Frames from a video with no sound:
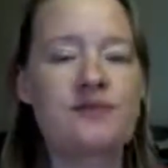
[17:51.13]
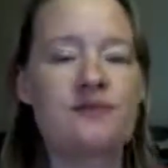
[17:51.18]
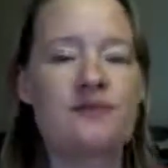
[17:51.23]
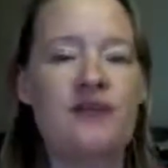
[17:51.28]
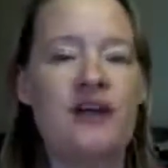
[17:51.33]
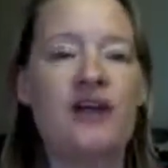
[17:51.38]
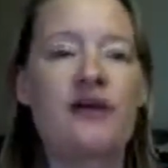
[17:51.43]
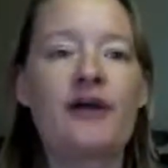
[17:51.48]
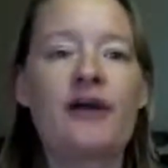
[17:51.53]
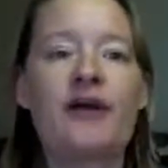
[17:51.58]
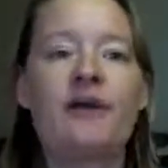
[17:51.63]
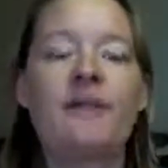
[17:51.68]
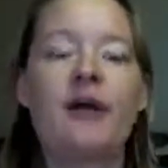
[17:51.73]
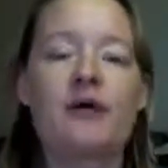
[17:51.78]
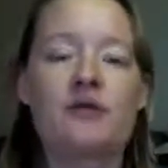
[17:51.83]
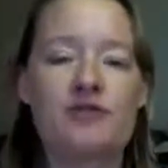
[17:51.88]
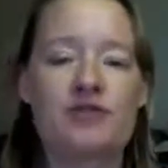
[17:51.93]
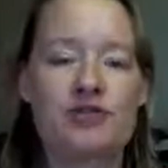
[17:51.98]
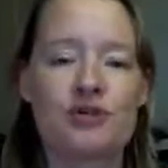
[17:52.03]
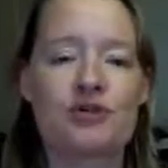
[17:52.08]
very
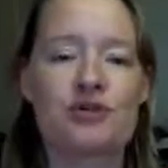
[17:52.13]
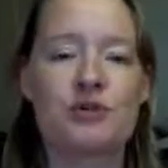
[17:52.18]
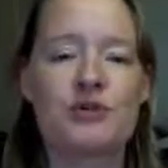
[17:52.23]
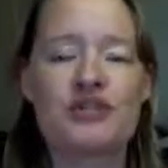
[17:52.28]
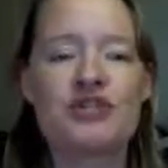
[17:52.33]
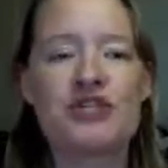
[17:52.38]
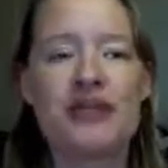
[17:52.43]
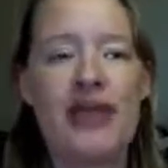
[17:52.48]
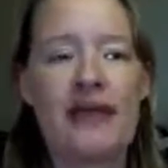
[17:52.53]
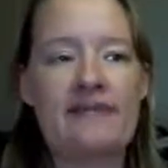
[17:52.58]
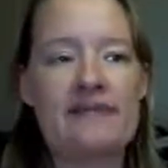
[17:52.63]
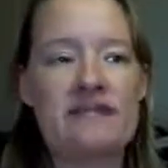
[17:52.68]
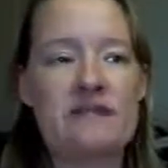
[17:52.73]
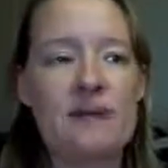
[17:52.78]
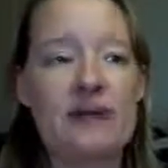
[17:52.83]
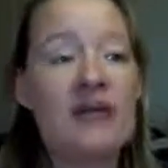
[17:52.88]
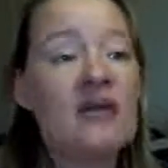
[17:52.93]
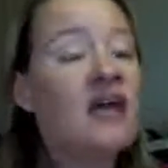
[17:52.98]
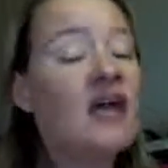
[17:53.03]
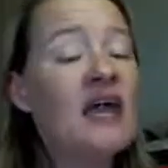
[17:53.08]
emotional when she gave it to
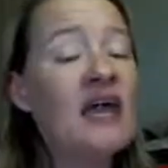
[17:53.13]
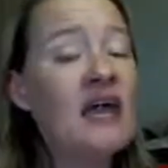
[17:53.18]
me.